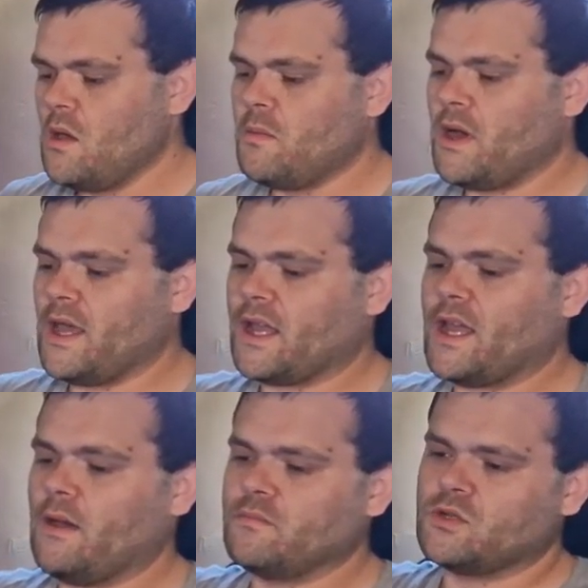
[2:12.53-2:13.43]
But it
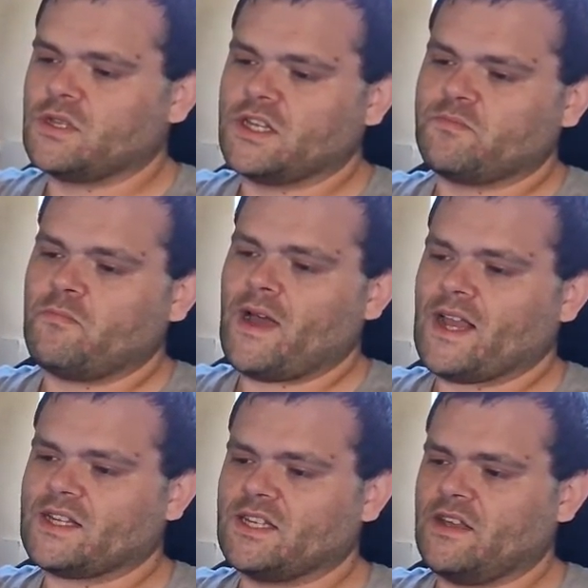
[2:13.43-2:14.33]
comes with this
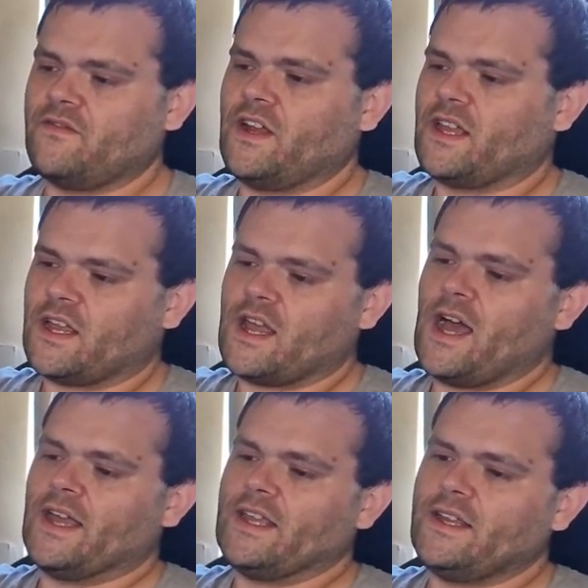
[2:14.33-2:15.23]
massive
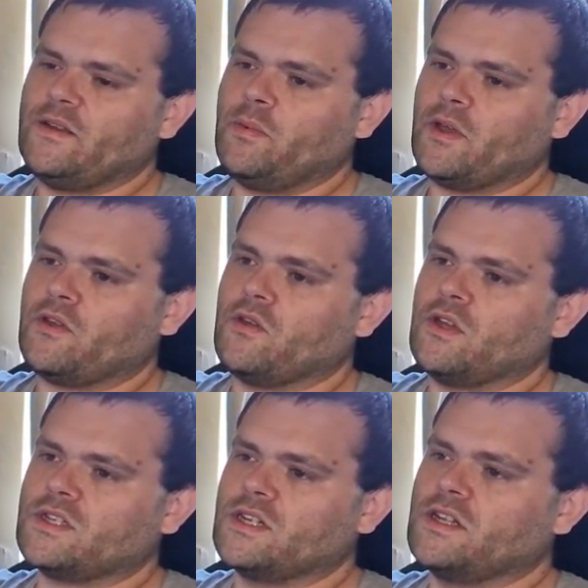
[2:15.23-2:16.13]
guide by here.
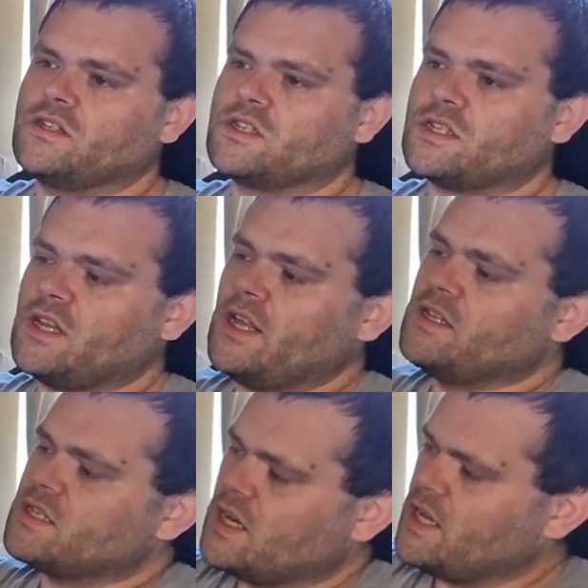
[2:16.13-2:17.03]
It's an
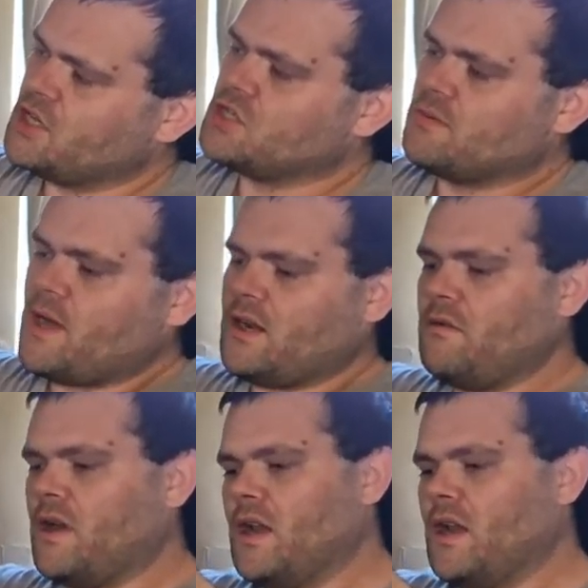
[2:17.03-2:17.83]
installation manual.